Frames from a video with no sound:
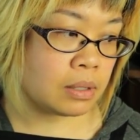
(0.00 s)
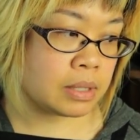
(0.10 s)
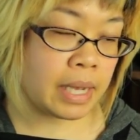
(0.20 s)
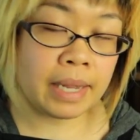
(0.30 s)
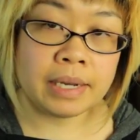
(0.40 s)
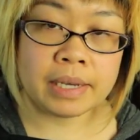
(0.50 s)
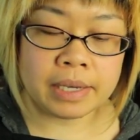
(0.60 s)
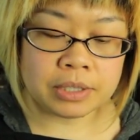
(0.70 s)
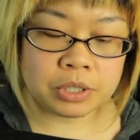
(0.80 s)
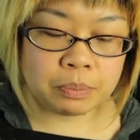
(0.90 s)
10
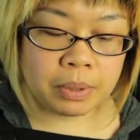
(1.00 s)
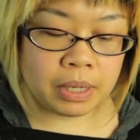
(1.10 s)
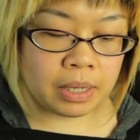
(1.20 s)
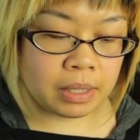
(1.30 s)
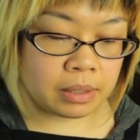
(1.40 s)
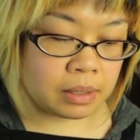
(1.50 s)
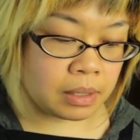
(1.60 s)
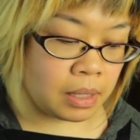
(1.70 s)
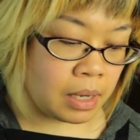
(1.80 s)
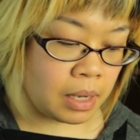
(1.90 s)
gauge, but
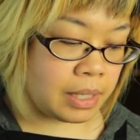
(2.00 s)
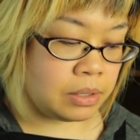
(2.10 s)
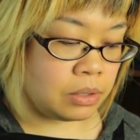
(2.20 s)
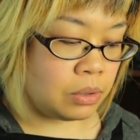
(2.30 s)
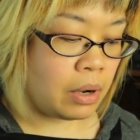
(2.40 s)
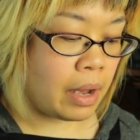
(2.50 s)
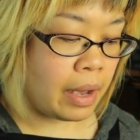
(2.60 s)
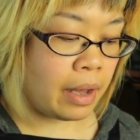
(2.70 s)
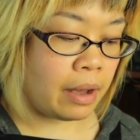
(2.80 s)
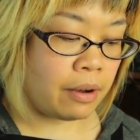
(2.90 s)
I do
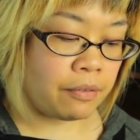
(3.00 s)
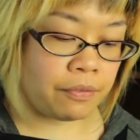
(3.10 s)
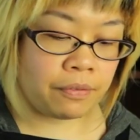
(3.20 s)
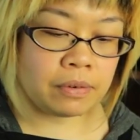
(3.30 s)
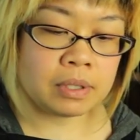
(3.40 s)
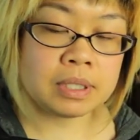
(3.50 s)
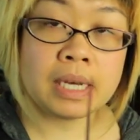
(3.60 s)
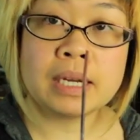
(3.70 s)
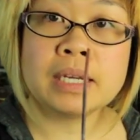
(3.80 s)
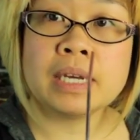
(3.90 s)
have
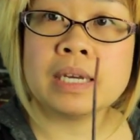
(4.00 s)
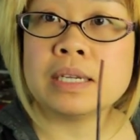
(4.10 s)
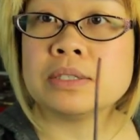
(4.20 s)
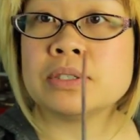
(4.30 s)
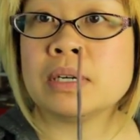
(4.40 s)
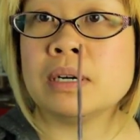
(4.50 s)
10 gauge,